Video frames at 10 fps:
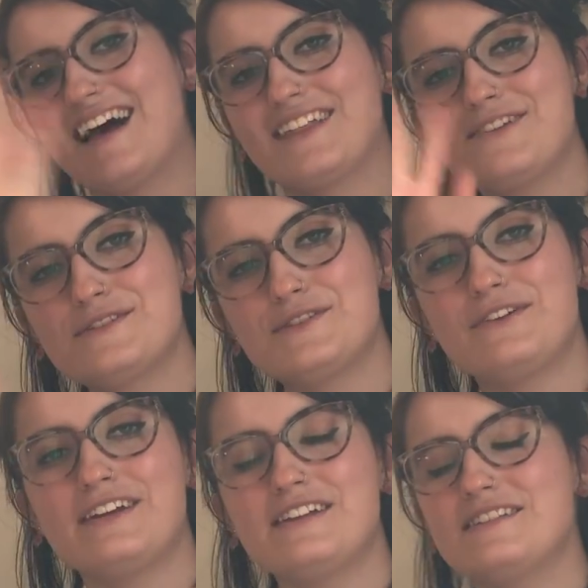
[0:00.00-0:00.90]
Hello
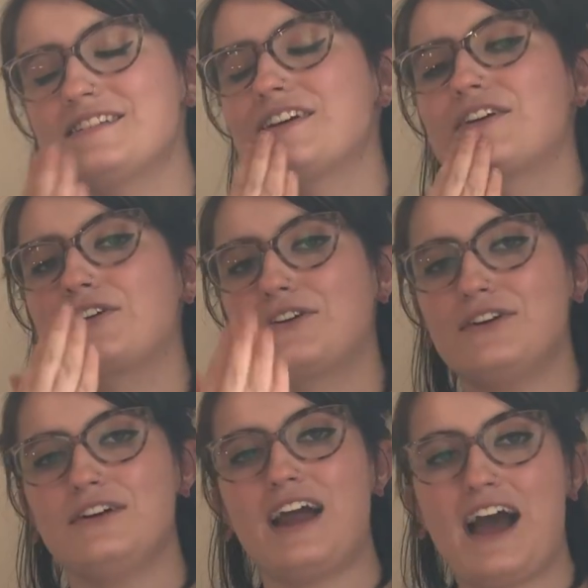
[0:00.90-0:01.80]
students,
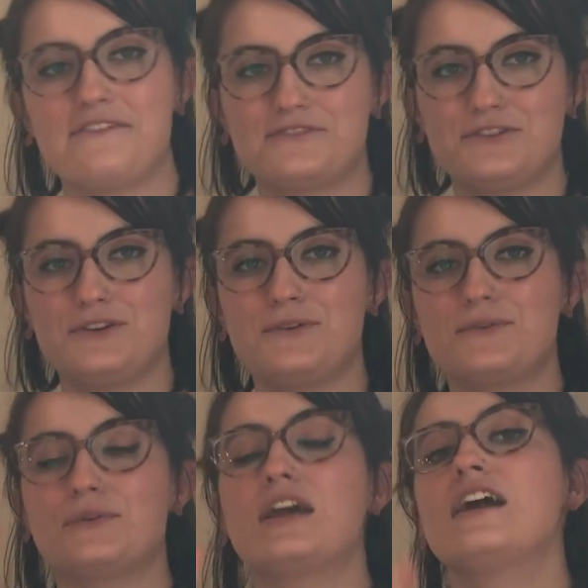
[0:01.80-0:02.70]
good
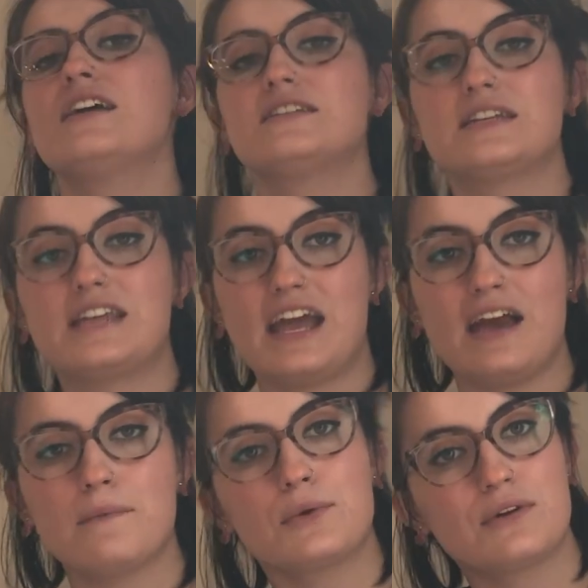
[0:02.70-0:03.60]
afternoon. Today
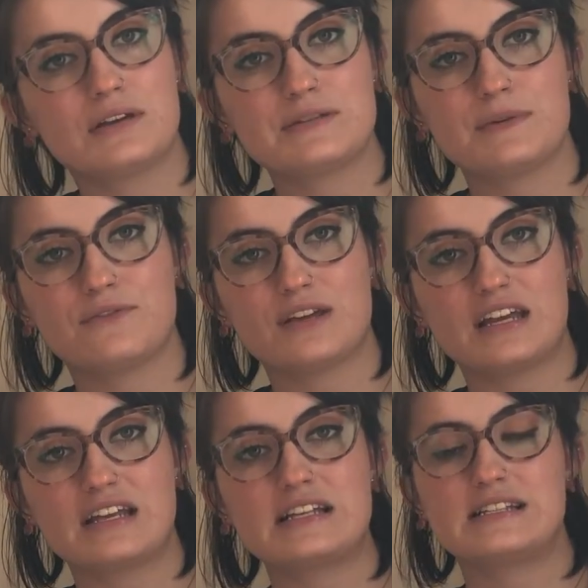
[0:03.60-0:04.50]
I'm going to be
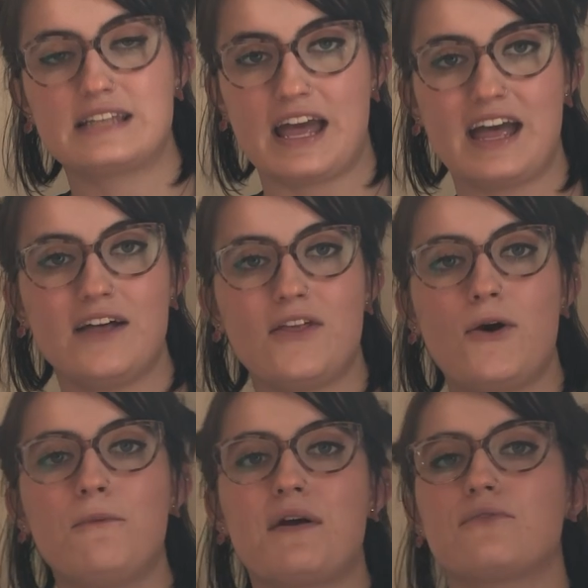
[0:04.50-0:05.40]
reading Say
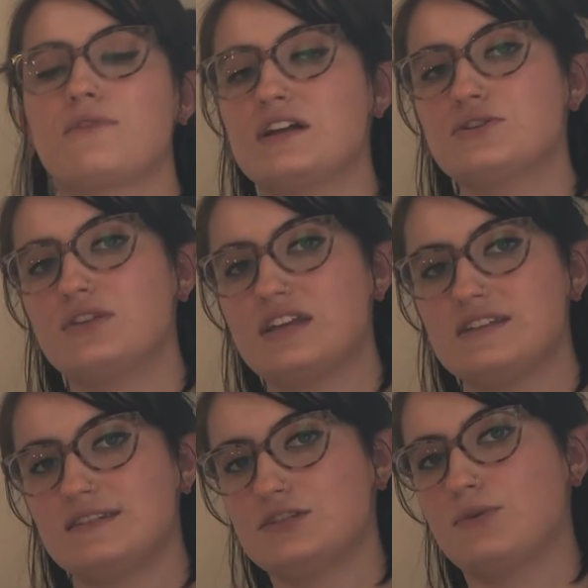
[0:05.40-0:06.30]
Hello by Rachel
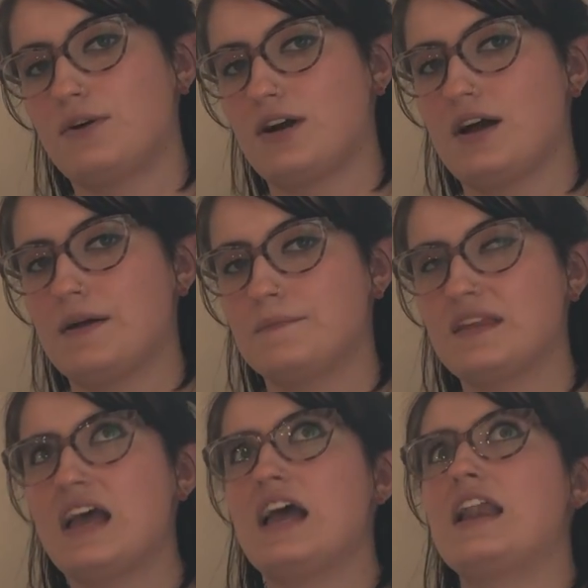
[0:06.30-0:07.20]
Isadora.
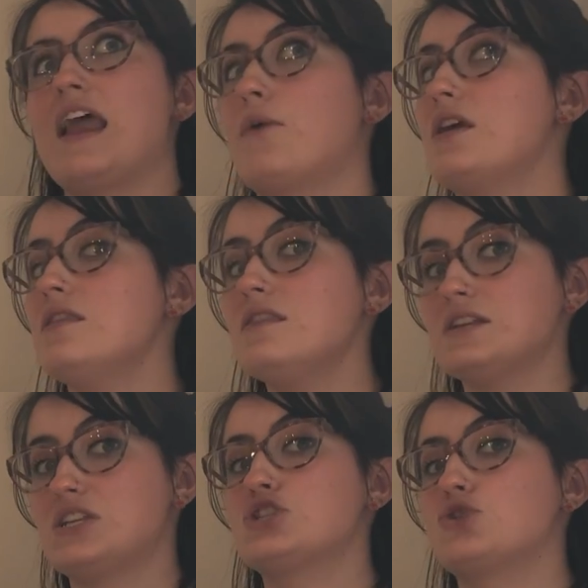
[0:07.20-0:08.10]
Now in
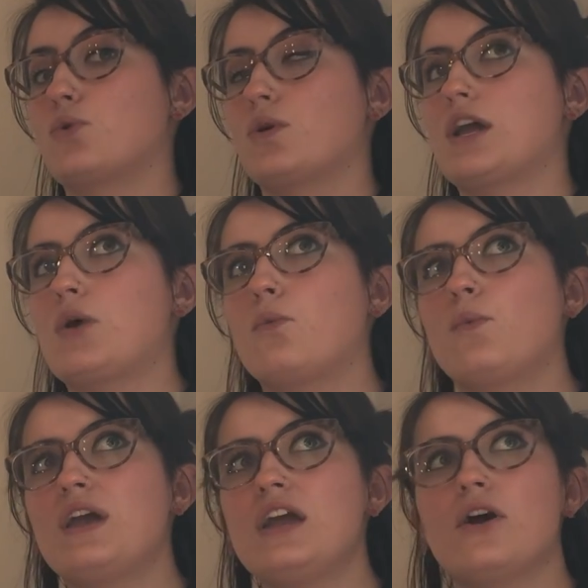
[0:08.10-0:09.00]
this story,
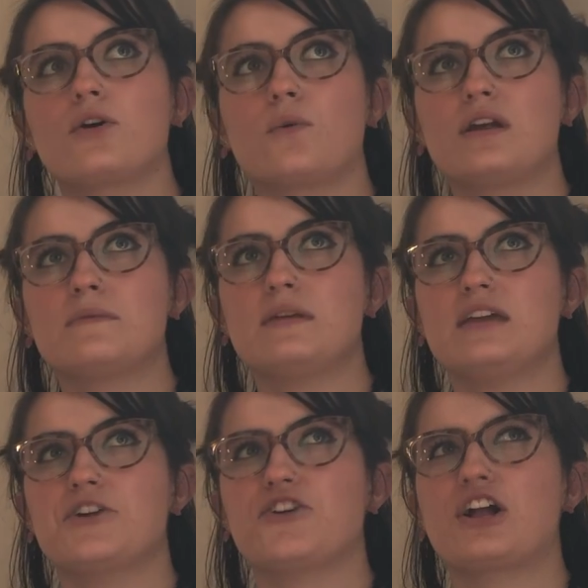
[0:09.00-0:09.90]
we are going to be
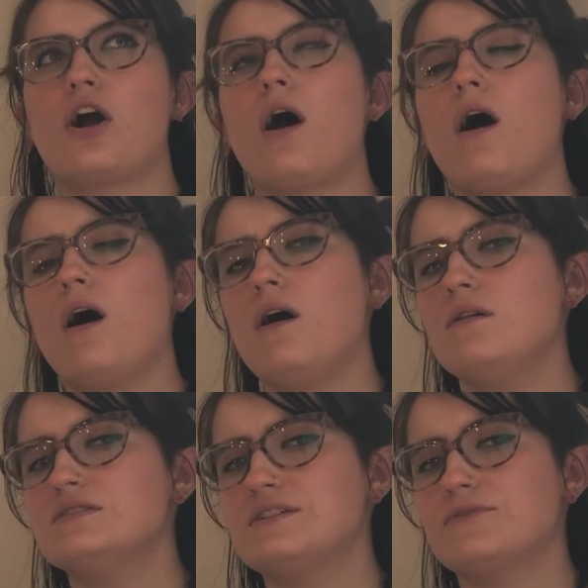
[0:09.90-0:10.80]
hearing
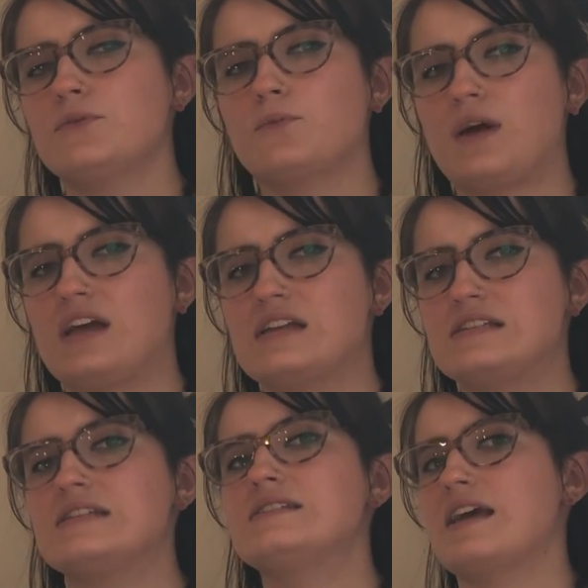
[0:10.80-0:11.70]
all different ways
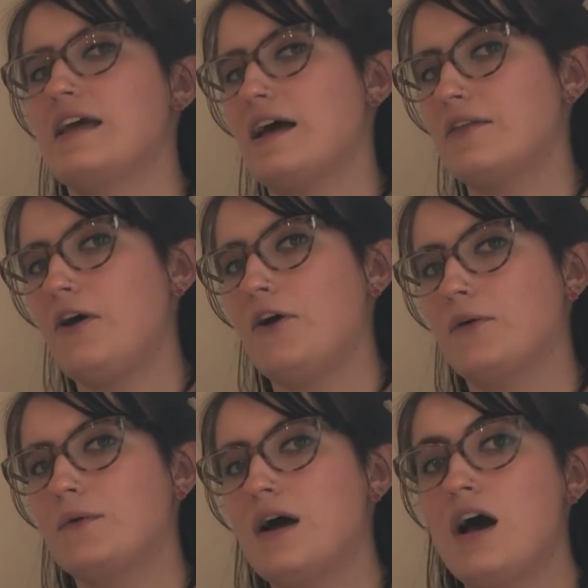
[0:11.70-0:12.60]
to say hello.